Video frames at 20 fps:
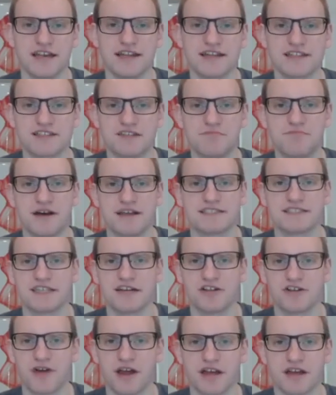That's the
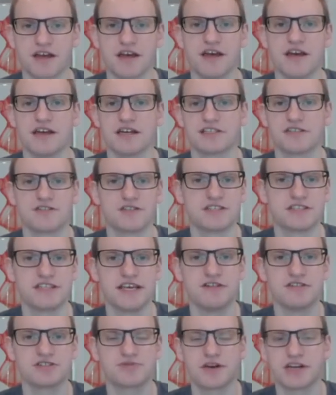bestseller rank. So the
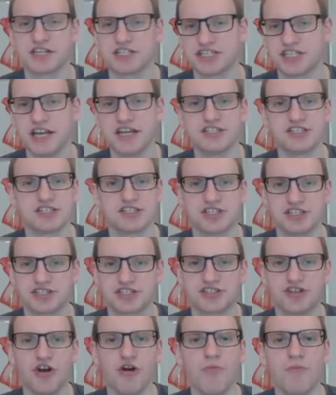sales rank changes
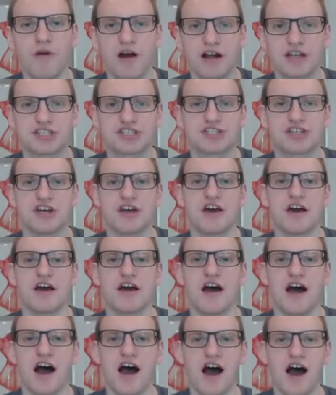just so much.
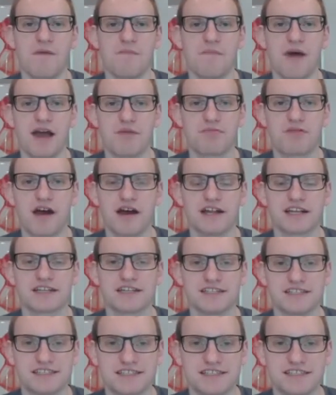My product
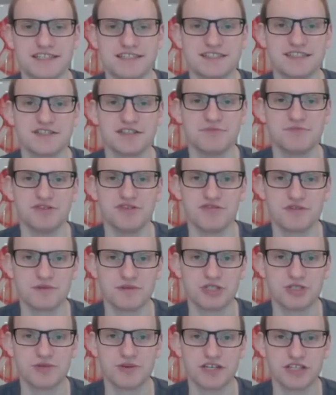consistently moves
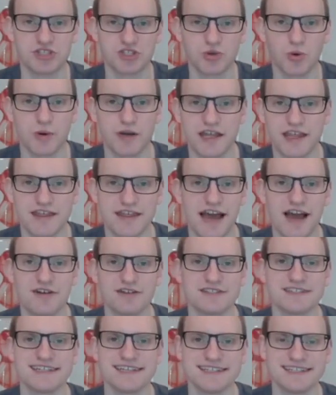between
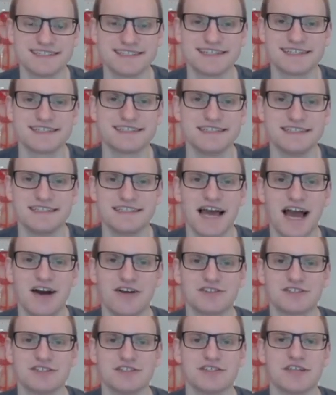20,000 and
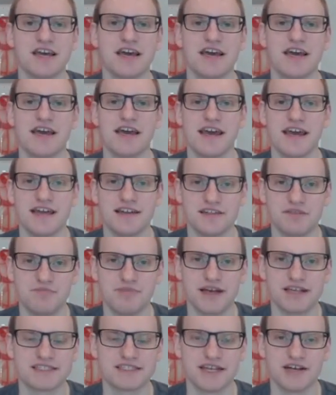60,000 in the
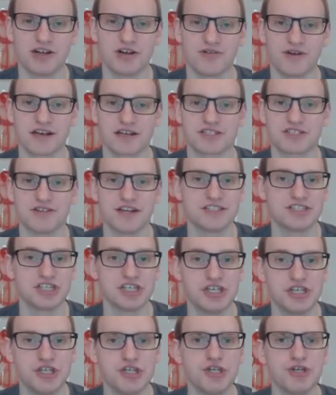bestseller rank. So that's
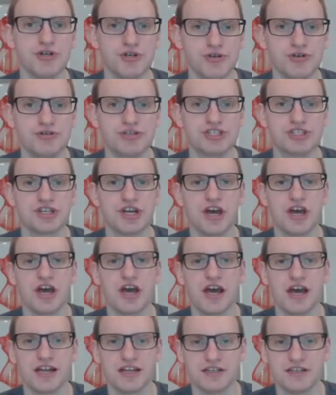a huge
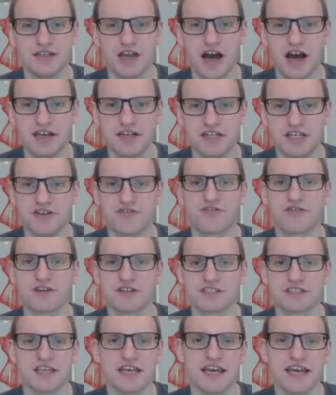
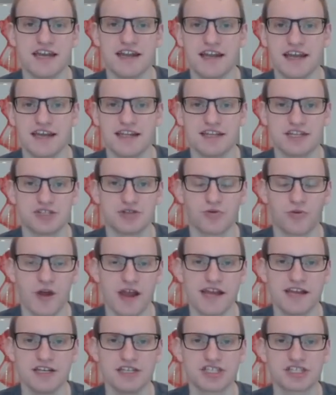difference in its
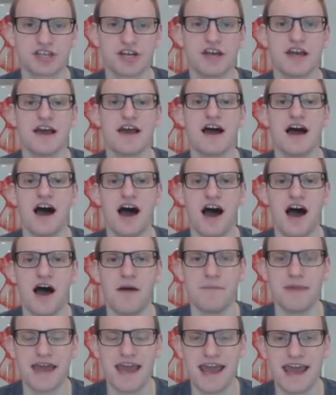range.
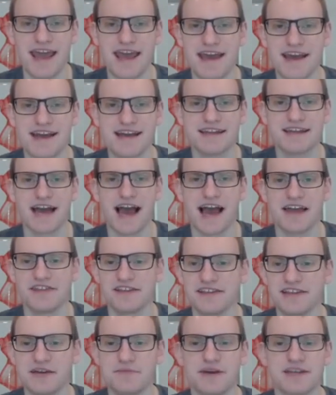And I
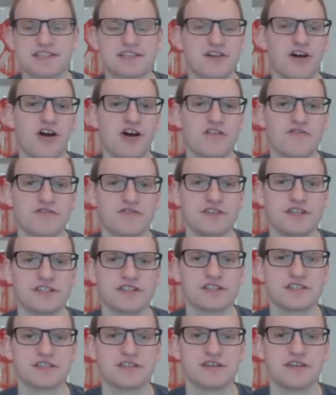think that makes it hard for
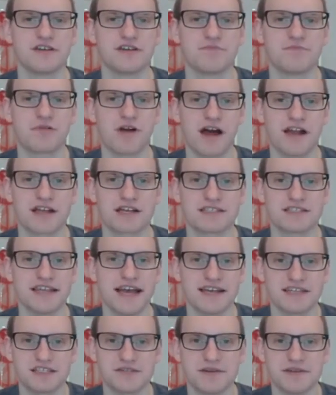these products
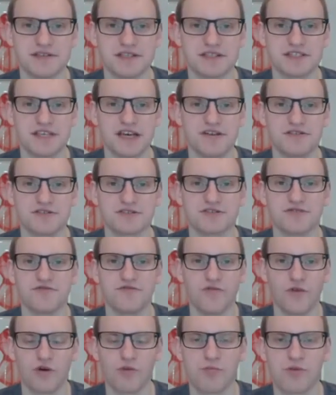to estimate the sales
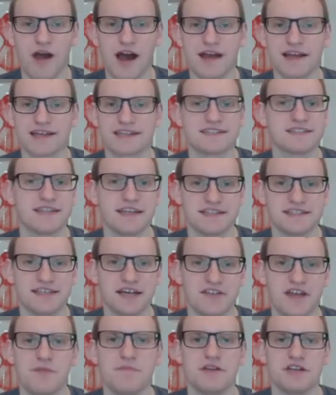for products that
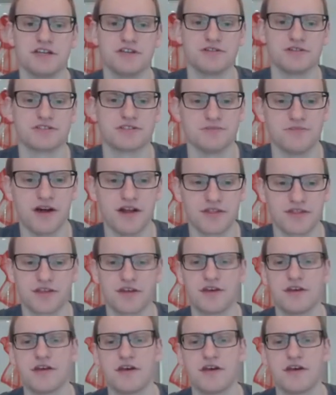sell that many units a month.